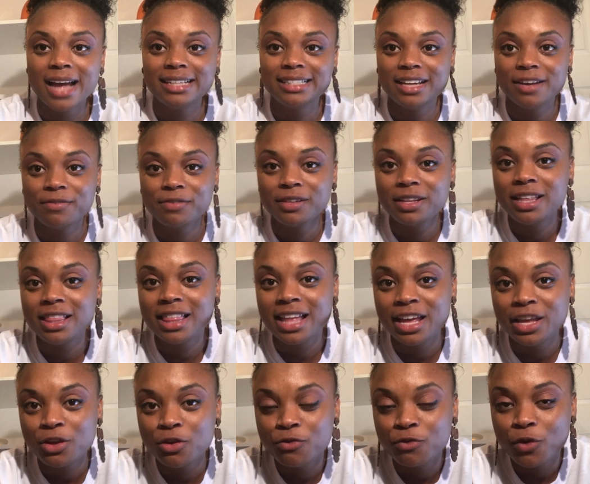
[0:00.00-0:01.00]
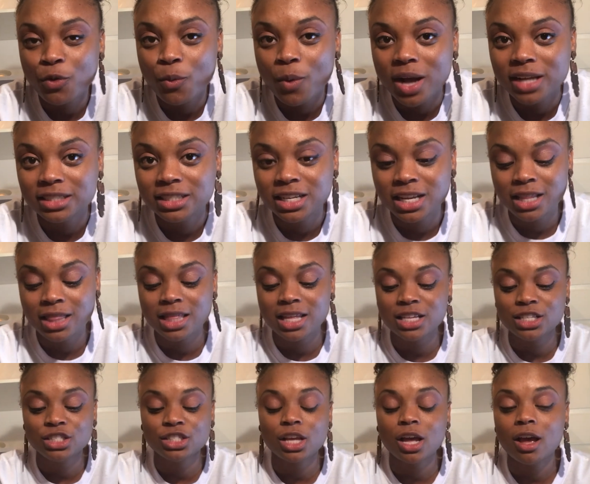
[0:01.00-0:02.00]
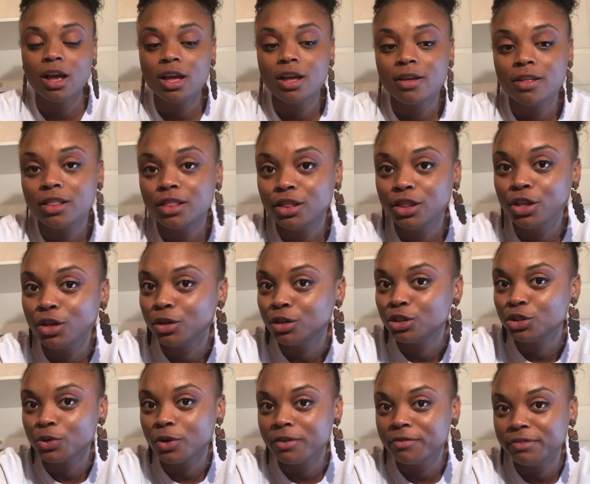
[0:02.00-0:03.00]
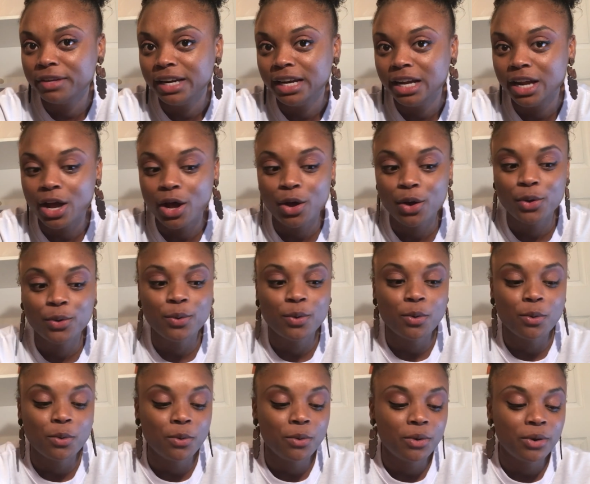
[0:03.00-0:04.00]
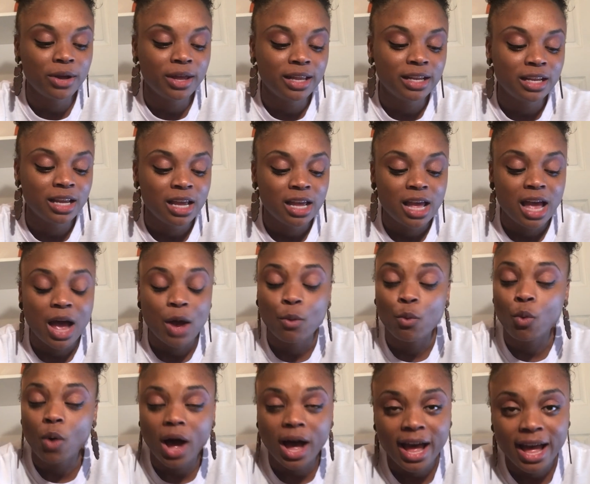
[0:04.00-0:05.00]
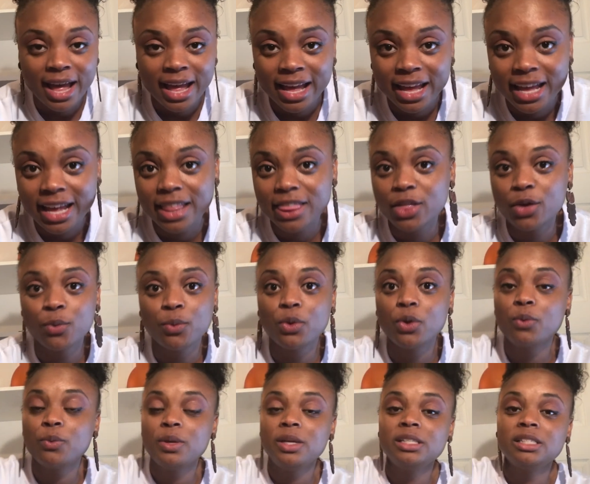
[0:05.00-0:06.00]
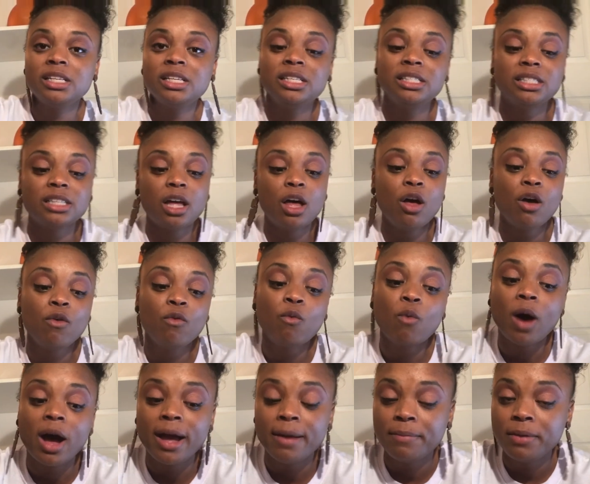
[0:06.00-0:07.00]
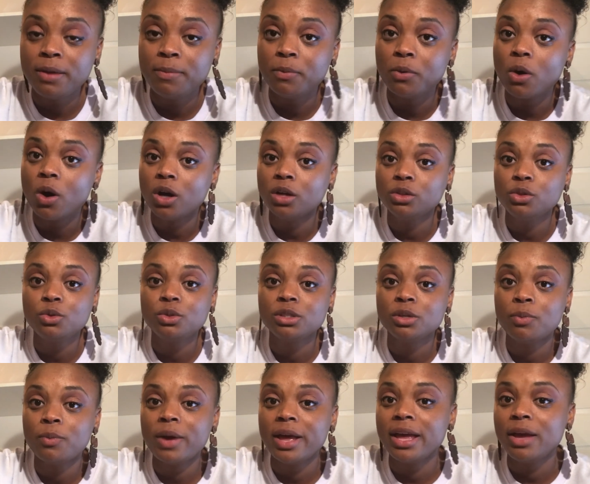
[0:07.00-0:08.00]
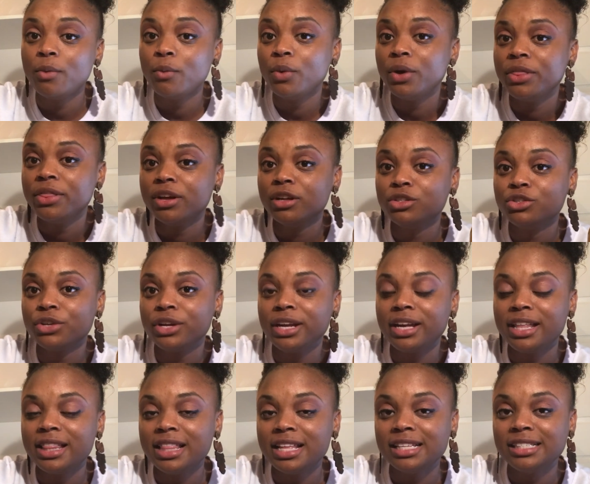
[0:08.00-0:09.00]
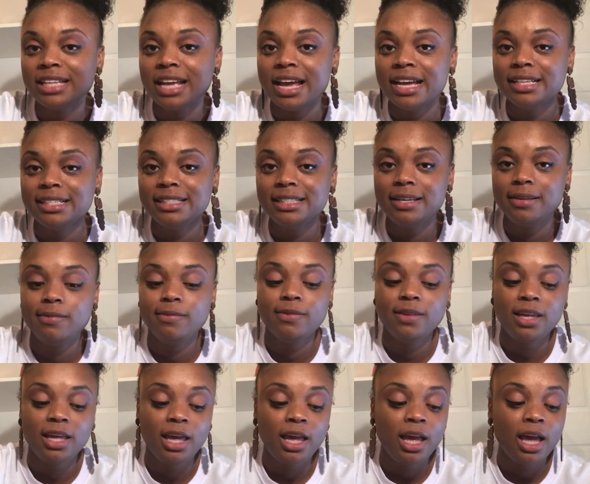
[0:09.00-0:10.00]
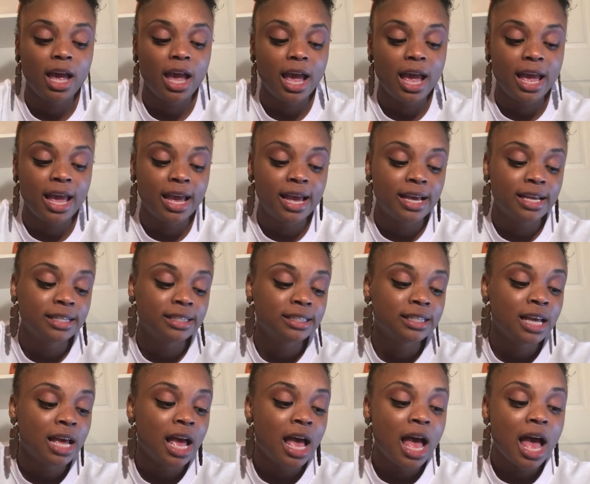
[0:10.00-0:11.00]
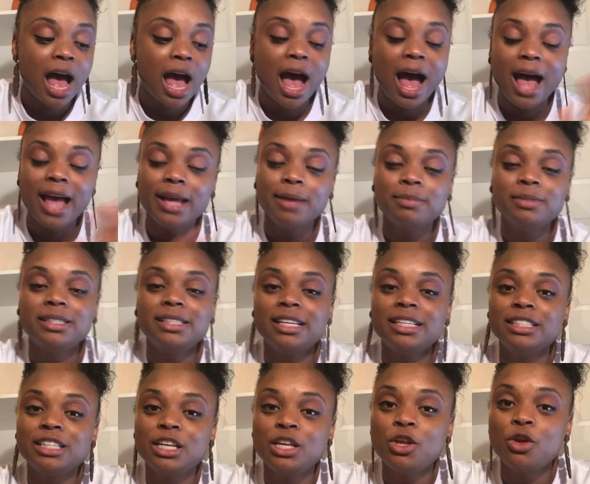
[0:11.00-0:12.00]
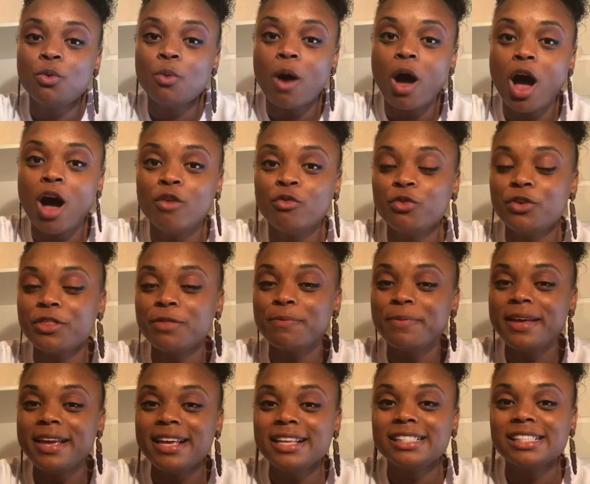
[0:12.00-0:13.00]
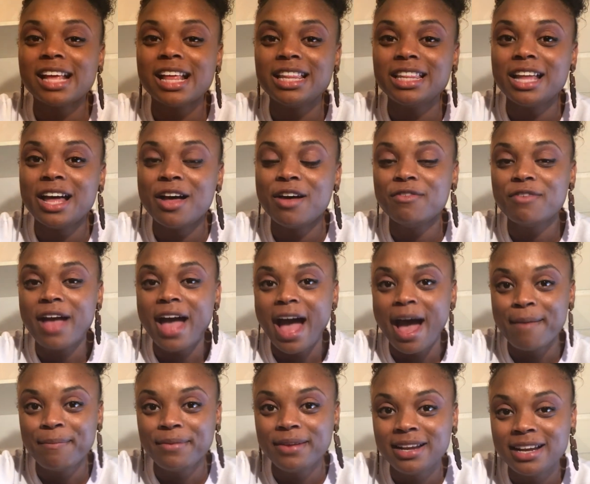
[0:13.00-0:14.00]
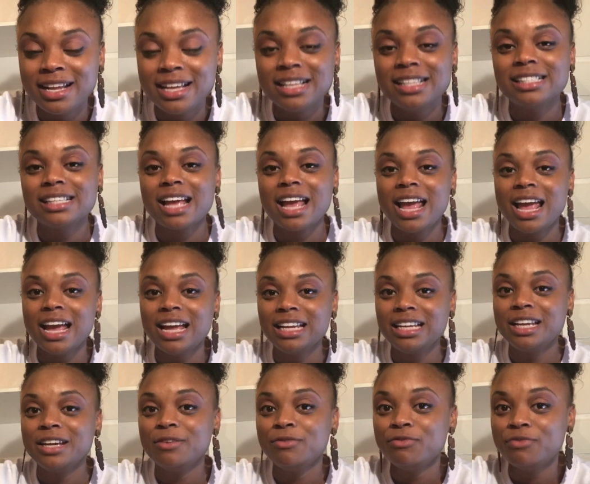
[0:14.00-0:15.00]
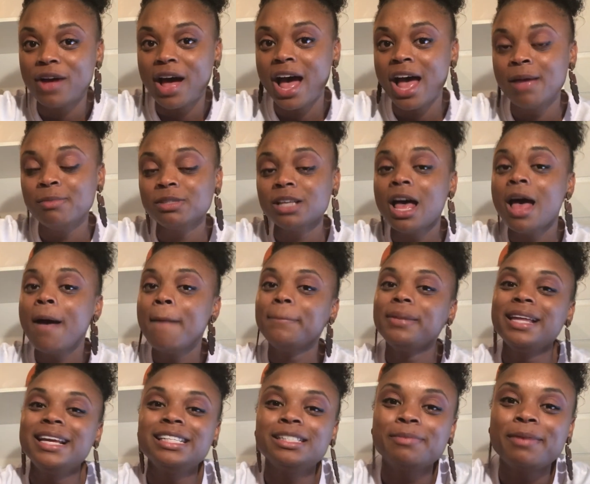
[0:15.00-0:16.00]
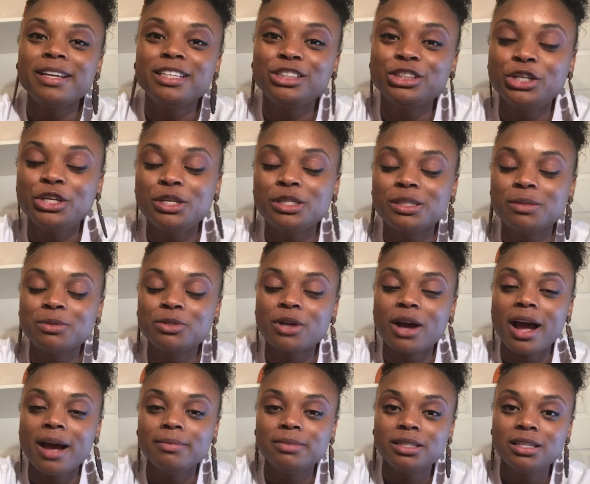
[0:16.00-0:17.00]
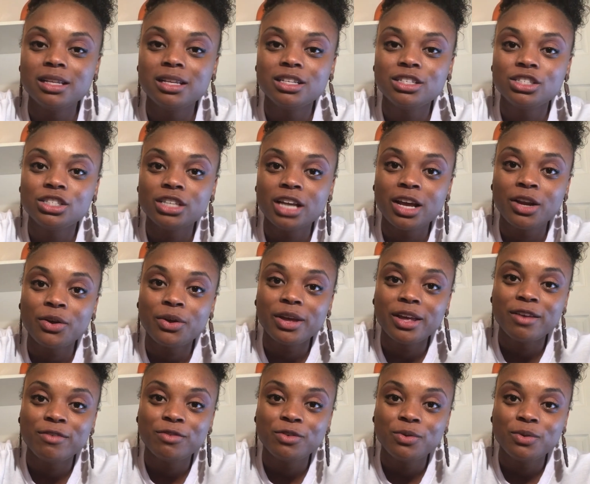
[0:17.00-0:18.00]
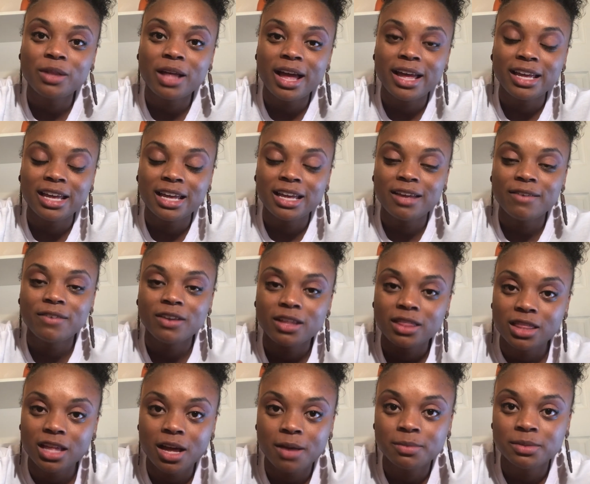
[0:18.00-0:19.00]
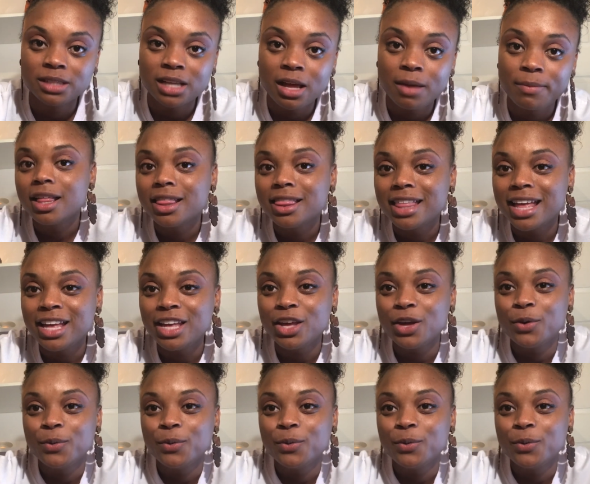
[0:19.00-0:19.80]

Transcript: I definitely thank you for watching this little short video on why the real reasons of why people are losing weight when they're drinking this ACV and I am sending you off peace, love, happiness, and good vibes. Please make sure you subscribe to this channel if you like and give it a thumbs up. Thank